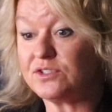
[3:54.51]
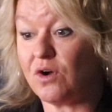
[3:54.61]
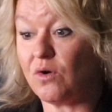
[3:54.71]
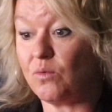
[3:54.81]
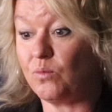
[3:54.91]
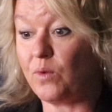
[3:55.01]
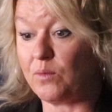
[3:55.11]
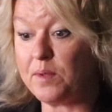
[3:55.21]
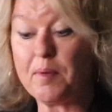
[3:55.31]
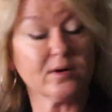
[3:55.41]
So
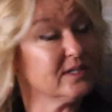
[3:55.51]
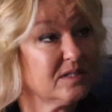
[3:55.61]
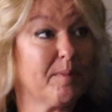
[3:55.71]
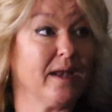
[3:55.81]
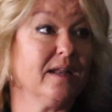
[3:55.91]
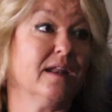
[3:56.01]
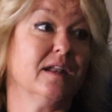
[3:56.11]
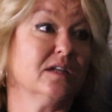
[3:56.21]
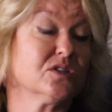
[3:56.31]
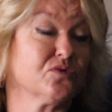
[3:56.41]
when we participate in
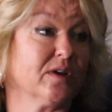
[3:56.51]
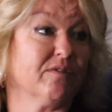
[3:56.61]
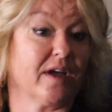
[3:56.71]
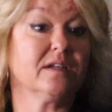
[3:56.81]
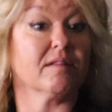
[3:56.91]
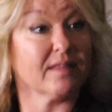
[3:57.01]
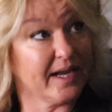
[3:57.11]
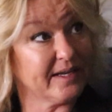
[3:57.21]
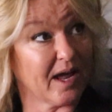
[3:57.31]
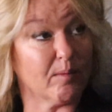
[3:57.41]
an industry event
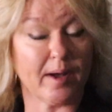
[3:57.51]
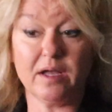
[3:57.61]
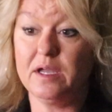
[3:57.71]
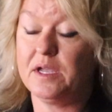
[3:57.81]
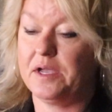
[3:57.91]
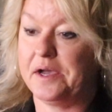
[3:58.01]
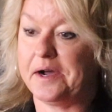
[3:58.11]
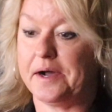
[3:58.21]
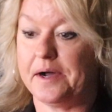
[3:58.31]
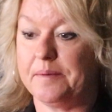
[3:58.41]
like
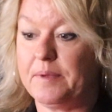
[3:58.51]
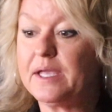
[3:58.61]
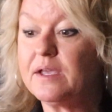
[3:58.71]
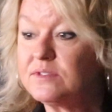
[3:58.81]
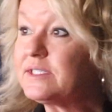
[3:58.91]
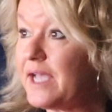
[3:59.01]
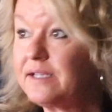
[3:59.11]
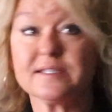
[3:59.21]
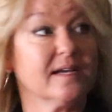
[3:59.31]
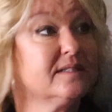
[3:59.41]
NAILBA, it gives us
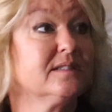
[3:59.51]
access